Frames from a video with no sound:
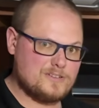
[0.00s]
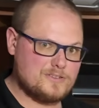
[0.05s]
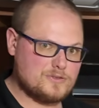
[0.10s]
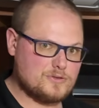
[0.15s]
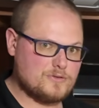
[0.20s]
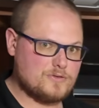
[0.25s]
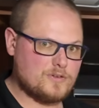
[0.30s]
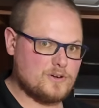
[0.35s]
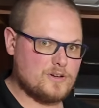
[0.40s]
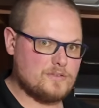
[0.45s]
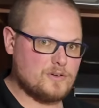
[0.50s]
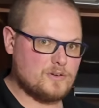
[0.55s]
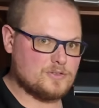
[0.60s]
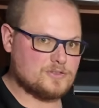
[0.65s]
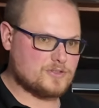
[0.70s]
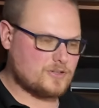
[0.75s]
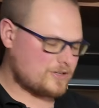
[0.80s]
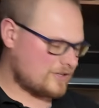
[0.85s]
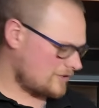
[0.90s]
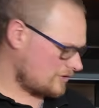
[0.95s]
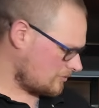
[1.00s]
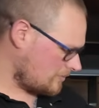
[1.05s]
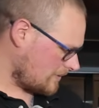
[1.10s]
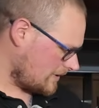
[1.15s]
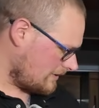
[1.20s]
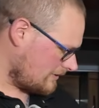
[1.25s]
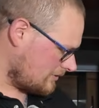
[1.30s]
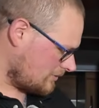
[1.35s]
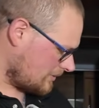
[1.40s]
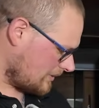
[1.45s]
240 volt sockets up
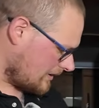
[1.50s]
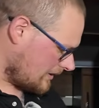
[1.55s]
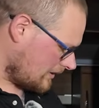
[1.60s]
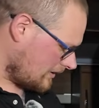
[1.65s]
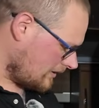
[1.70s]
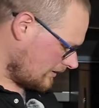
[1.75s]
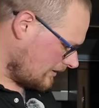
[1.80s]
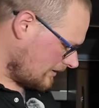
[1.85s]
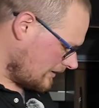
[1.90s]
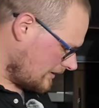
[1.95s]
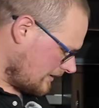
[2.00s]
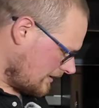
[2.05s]
here as well,